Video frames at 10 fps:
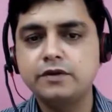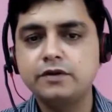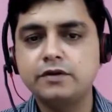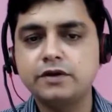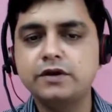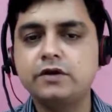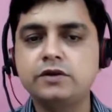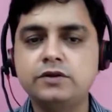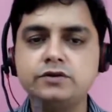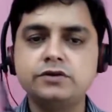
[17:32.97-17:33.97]
Okay, or
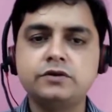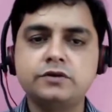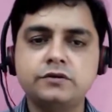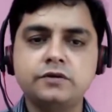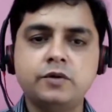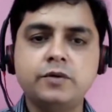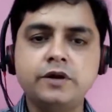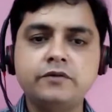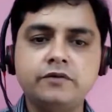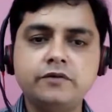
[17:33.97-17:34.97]
use your mobile
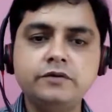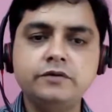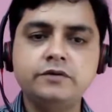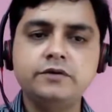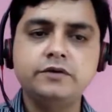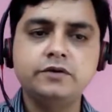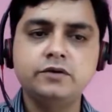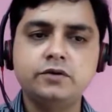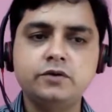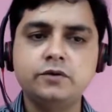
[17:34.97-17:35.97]
phone
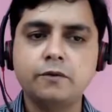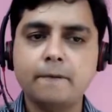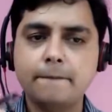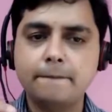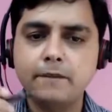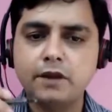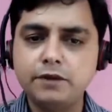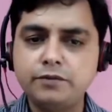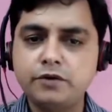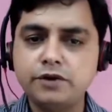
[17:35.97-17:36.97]
to
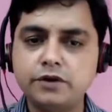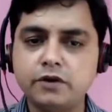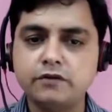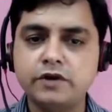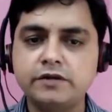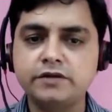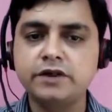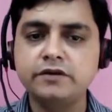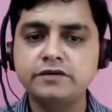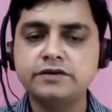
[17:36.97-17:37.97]
keep noting down whatever the
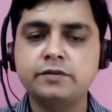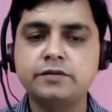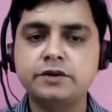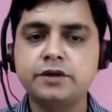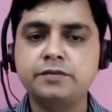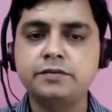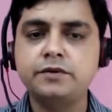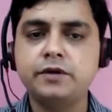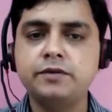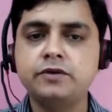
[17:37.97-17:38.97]
events comes keep
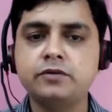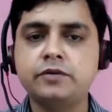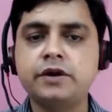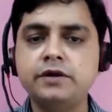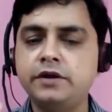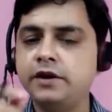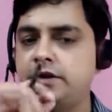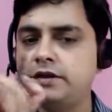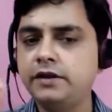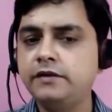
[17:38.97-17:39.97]
coming to your mind, and
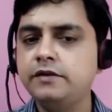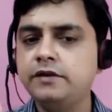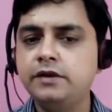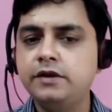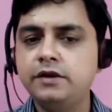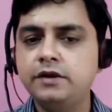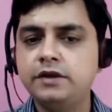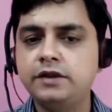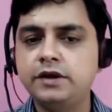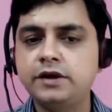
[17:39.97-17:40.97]
then
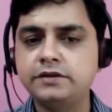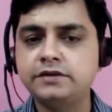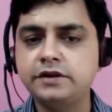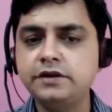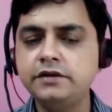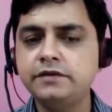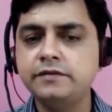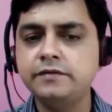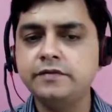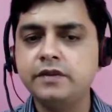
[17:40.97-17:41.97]
the intensity,
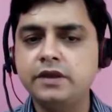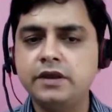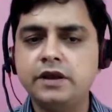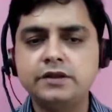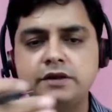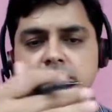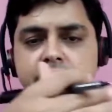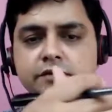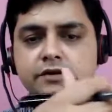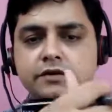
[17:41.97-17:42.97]
and then
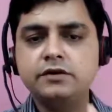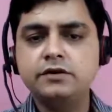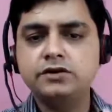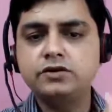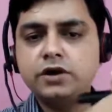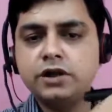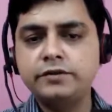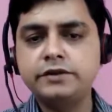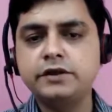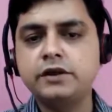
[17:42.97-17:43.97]
jot
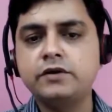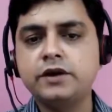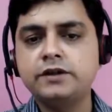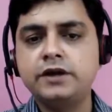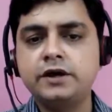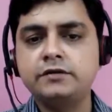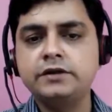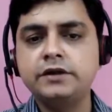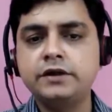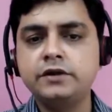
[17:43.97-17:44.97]
everything down at the end of the
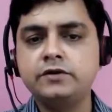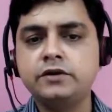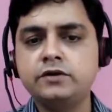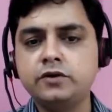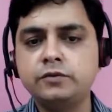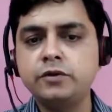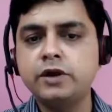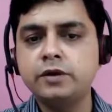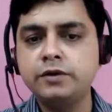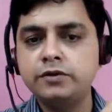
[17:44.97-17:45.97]
day to the notebook,
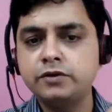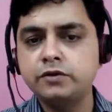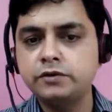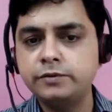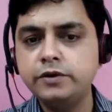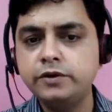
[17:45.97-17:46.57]
commit to the notebook,